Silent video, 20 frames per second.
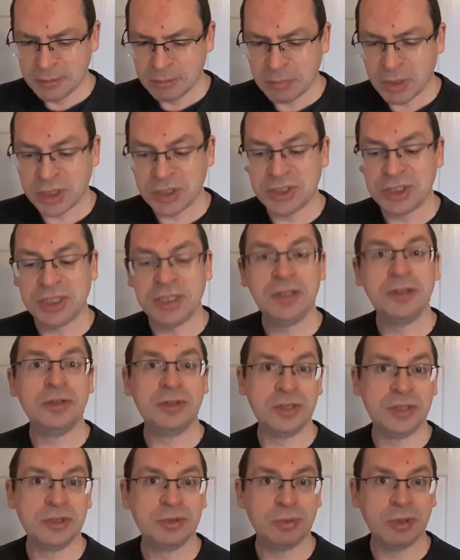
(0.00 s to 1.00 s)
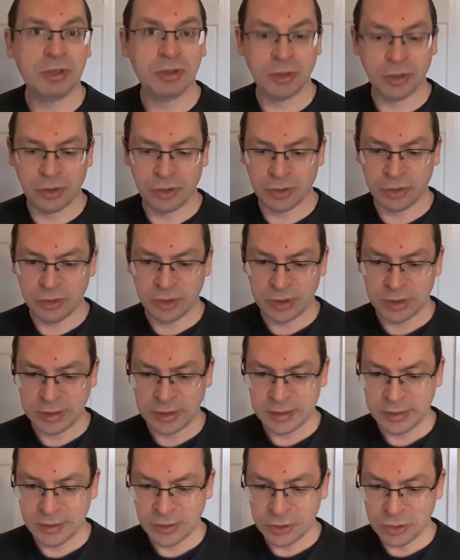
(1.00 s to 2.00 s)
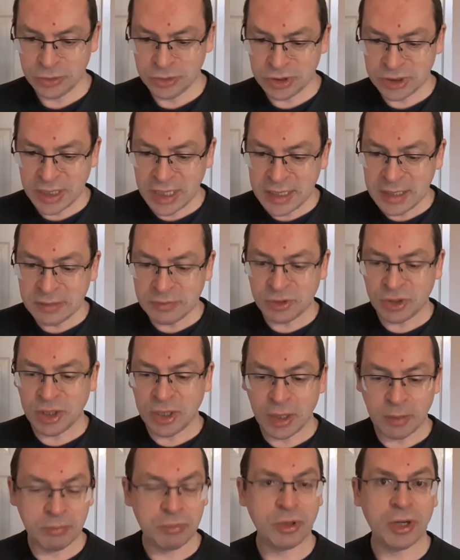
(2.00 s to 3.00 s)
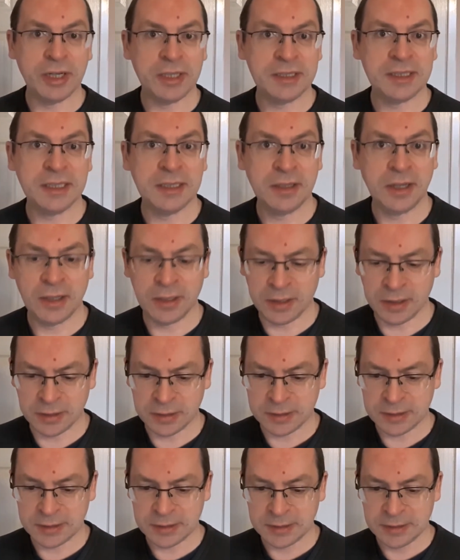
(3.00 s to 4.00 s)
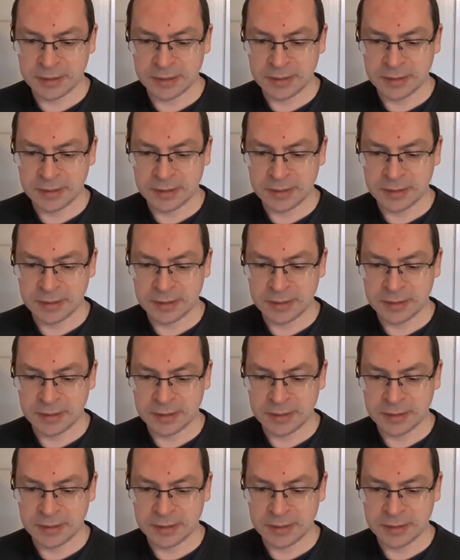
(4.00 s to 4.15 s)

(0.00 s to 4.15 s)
My shield is with God, who saves the upright in heart.